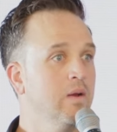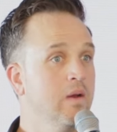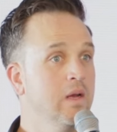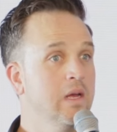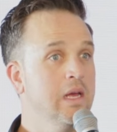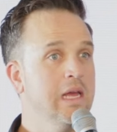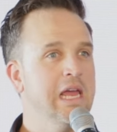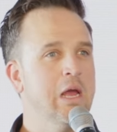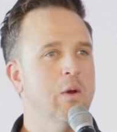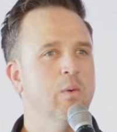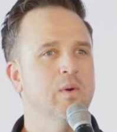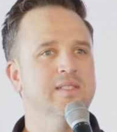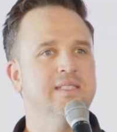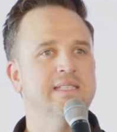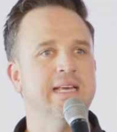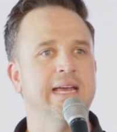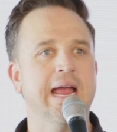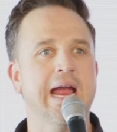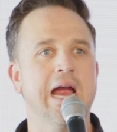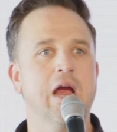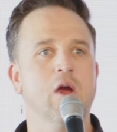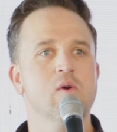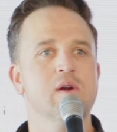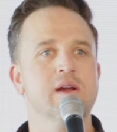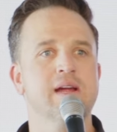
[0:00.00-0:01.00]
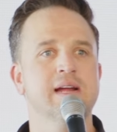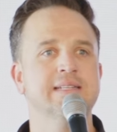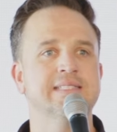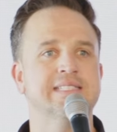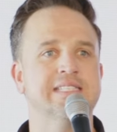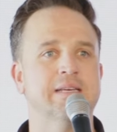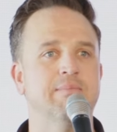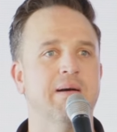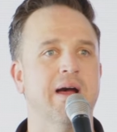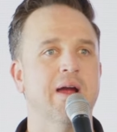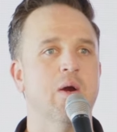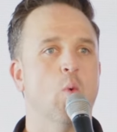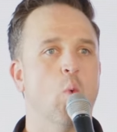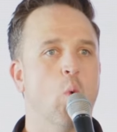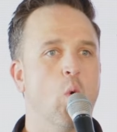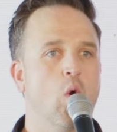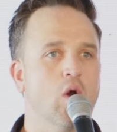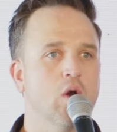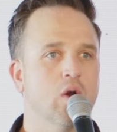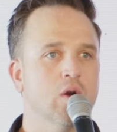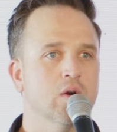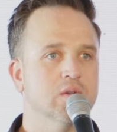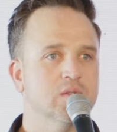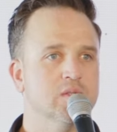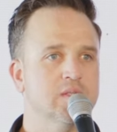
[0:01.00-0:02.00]
It was the arrogance of my
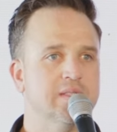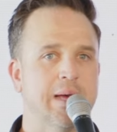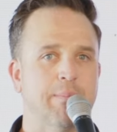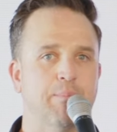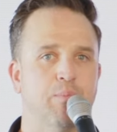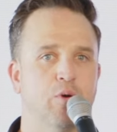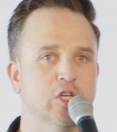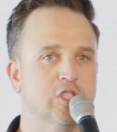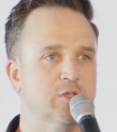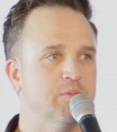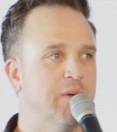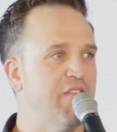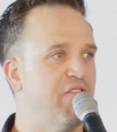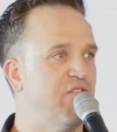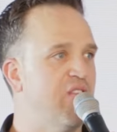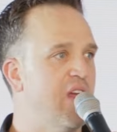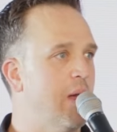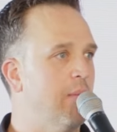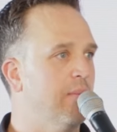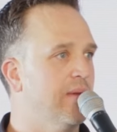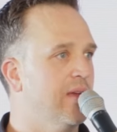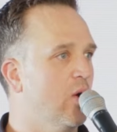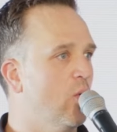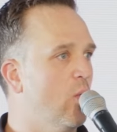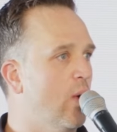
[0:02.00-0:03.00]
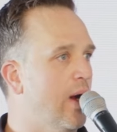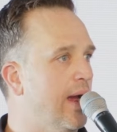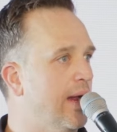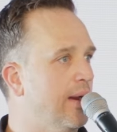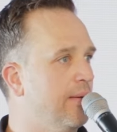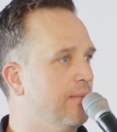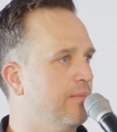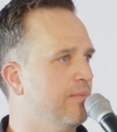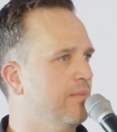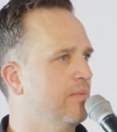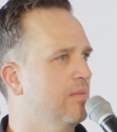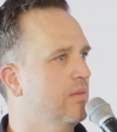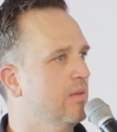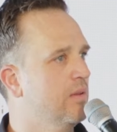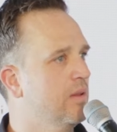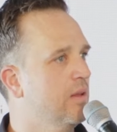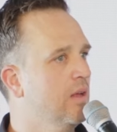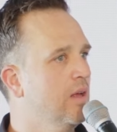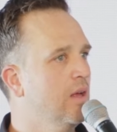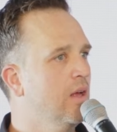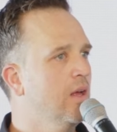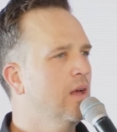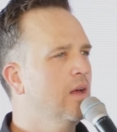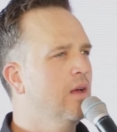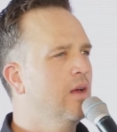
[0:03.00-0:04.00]
words that pushed my family away.
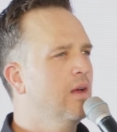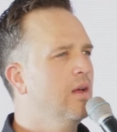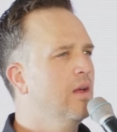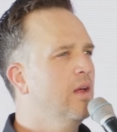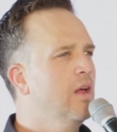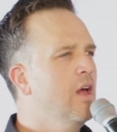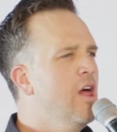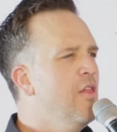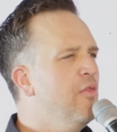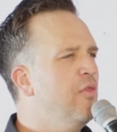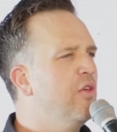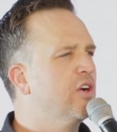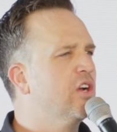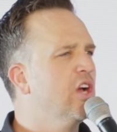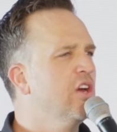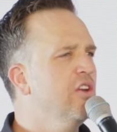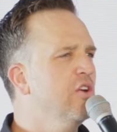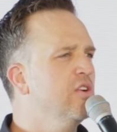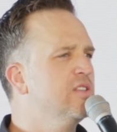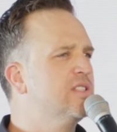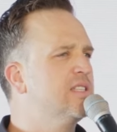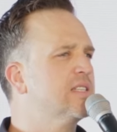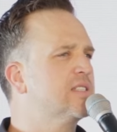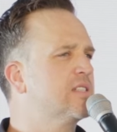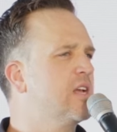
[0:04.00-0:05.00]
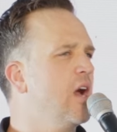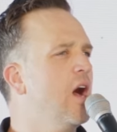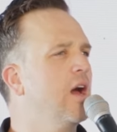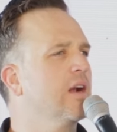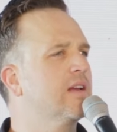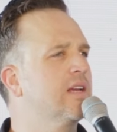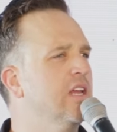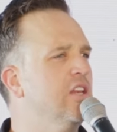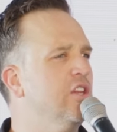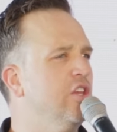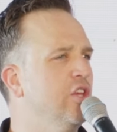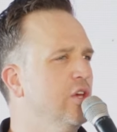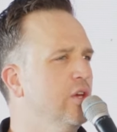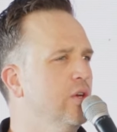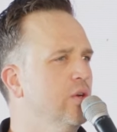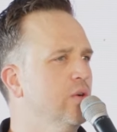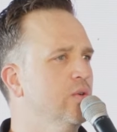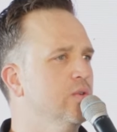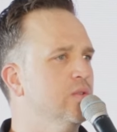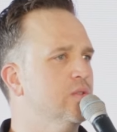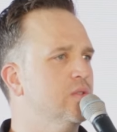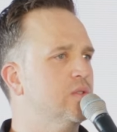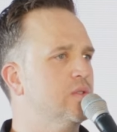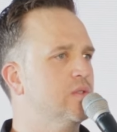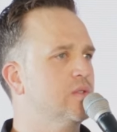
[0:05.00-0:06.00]
The good news is, God could
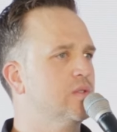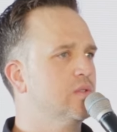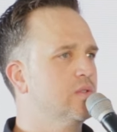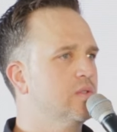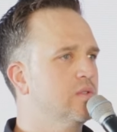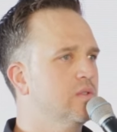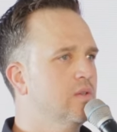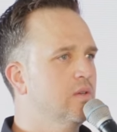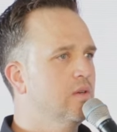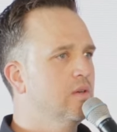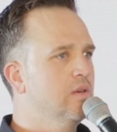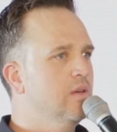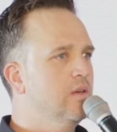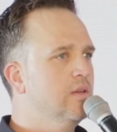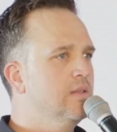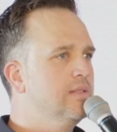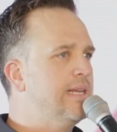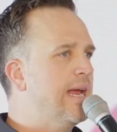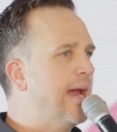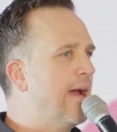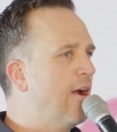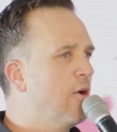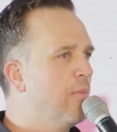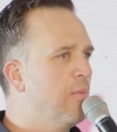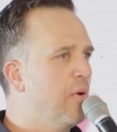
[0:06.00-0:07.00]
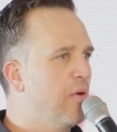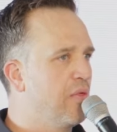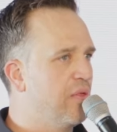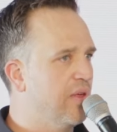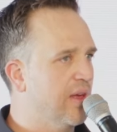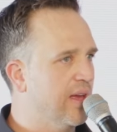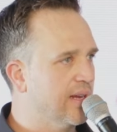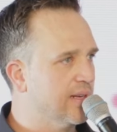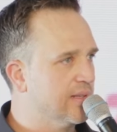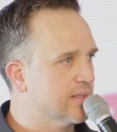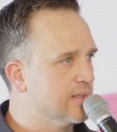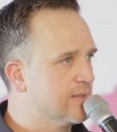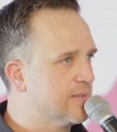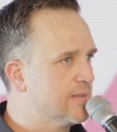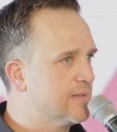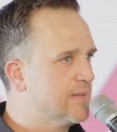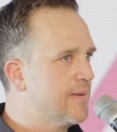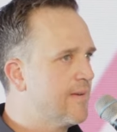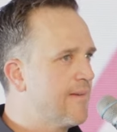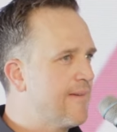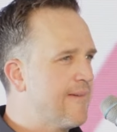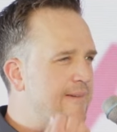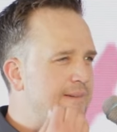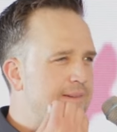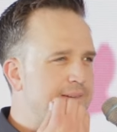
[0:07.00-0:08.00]
use terrible things.
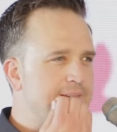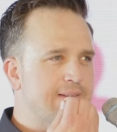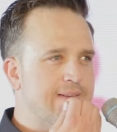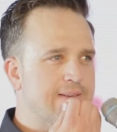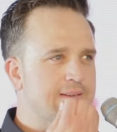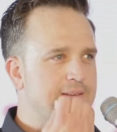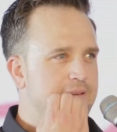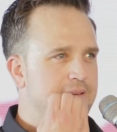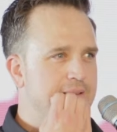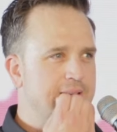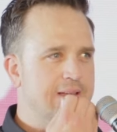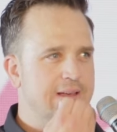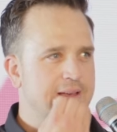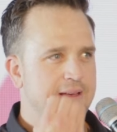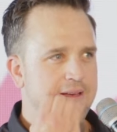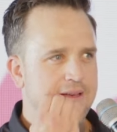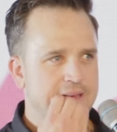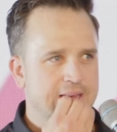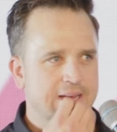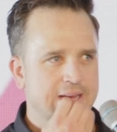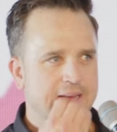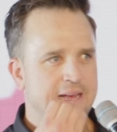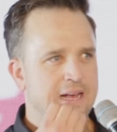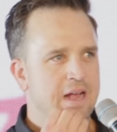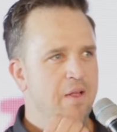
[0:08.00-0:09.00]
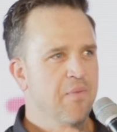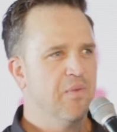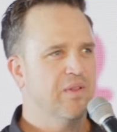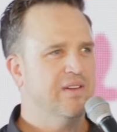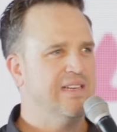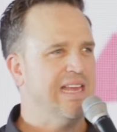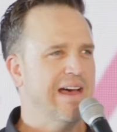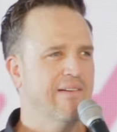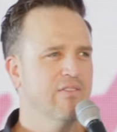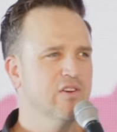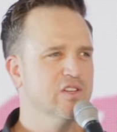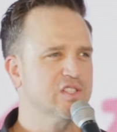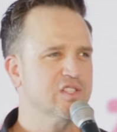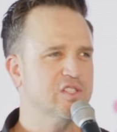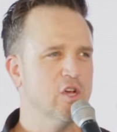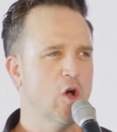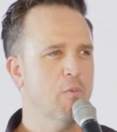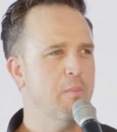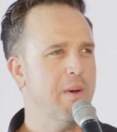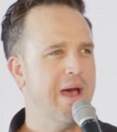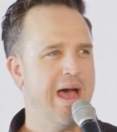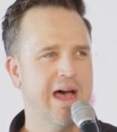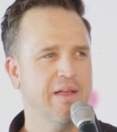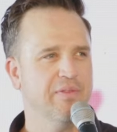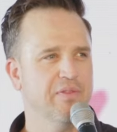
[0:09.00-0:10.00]
The devil's so
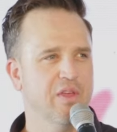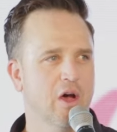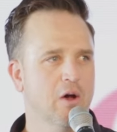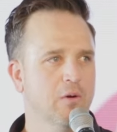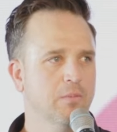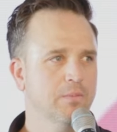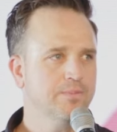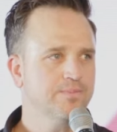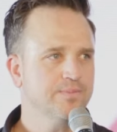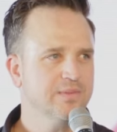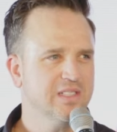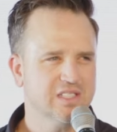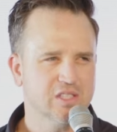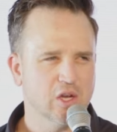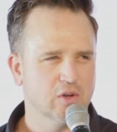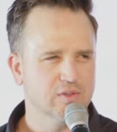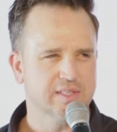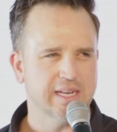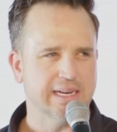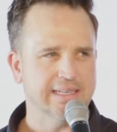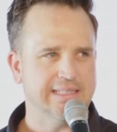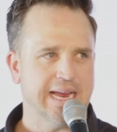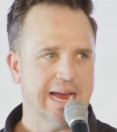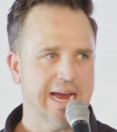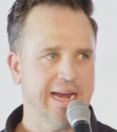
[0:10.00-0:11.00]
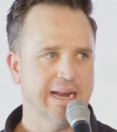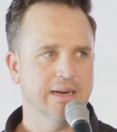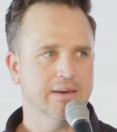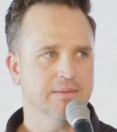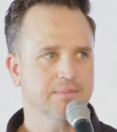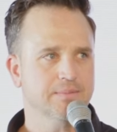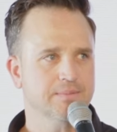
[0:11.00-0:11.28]
bad, though, so satanic.